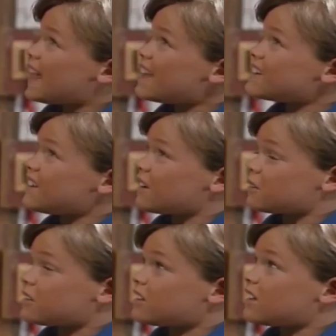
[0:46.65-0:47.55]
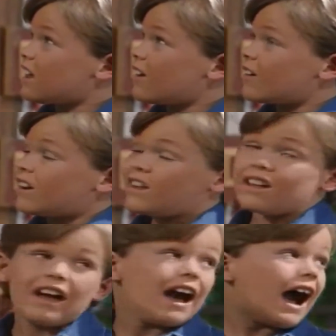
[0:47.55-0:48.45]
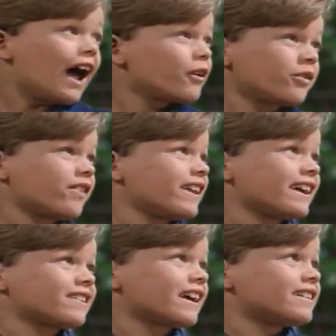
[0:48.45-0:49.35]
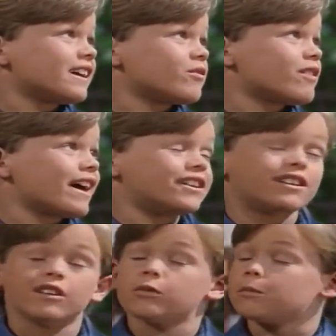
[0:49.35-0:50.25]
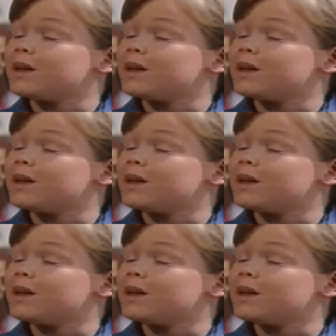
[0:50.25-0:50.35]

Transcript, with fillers: That sounds scary. I don't think I'd like to have that done to